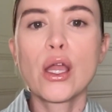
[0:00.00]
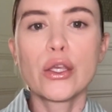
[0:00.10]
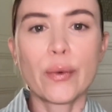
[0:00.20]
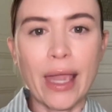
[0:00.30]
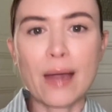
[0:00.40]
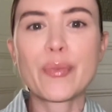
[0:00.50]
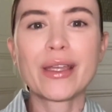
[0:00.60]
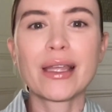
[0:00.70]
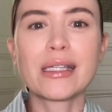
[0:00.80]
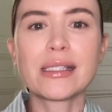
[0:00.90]
You can't
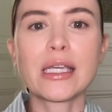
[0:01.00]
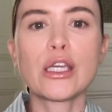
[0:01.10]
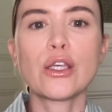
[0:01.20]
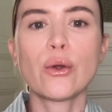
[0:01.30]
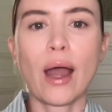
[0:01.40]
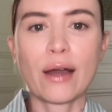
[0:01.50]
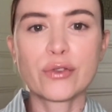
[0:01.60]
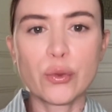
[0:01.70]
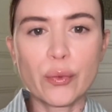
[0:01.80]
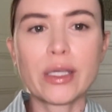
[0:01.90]
be lazy. You have
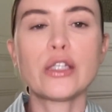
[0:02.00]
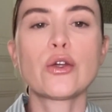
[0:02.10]
to read.